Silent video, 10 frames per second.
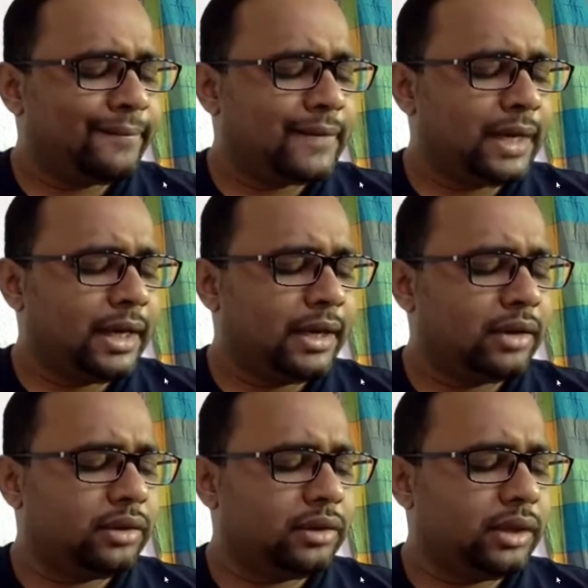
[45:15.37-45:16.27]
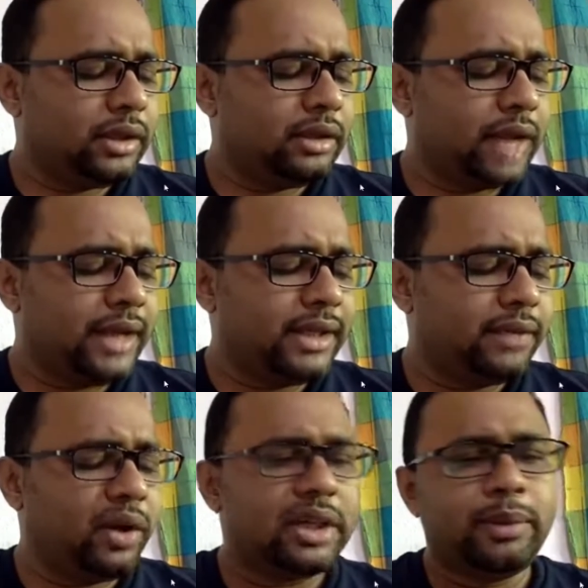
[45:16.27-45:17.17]
uh,
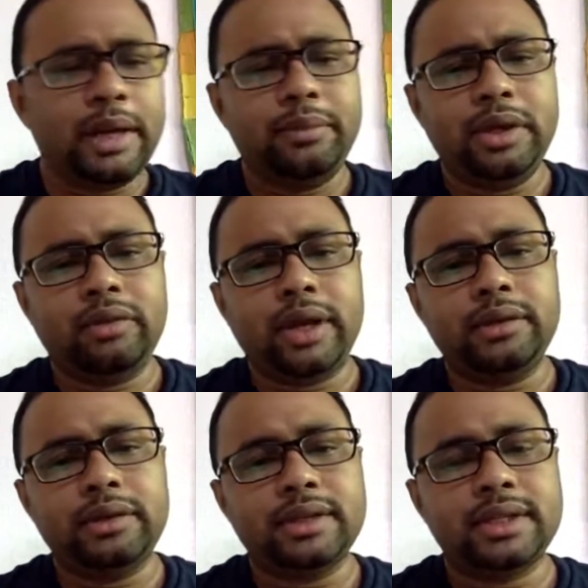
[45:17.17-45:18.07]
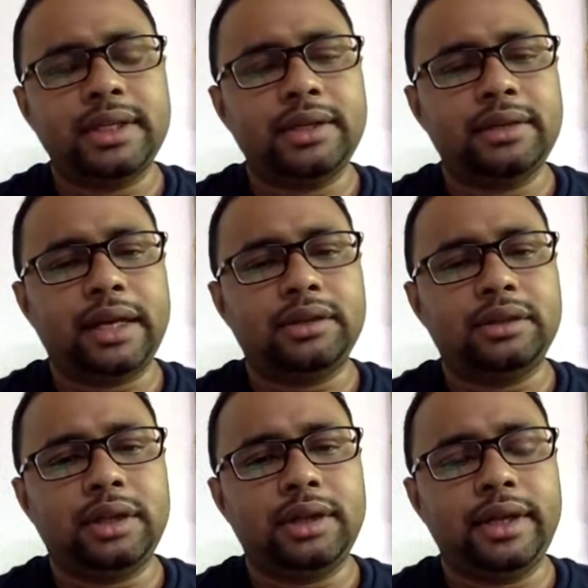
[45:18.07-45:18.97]
1945, you can see that
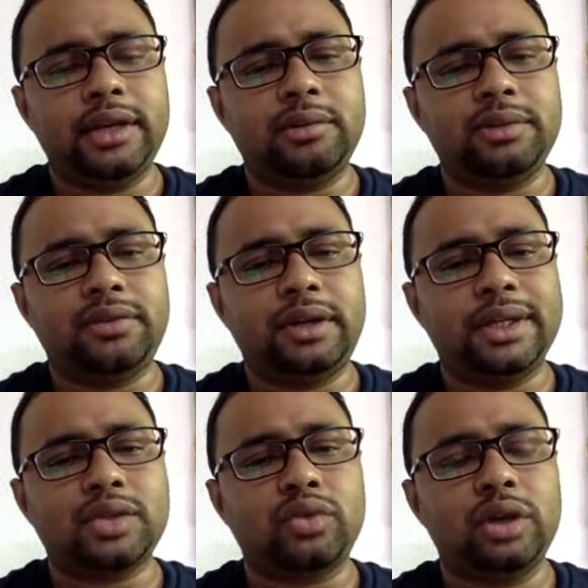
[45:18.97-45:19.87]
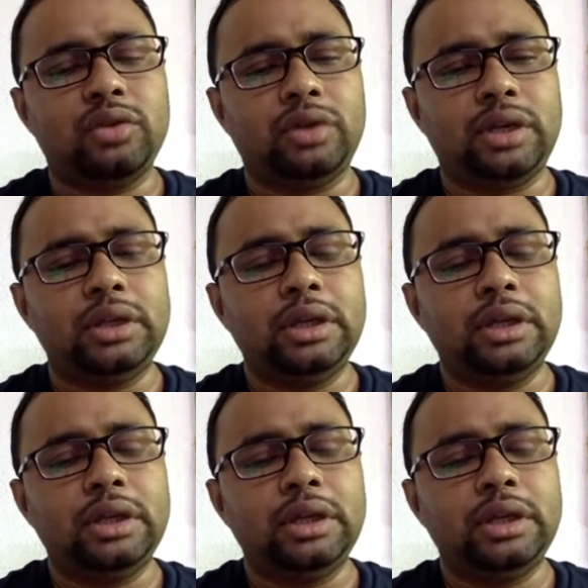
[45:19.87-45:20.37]
the end of the First World War.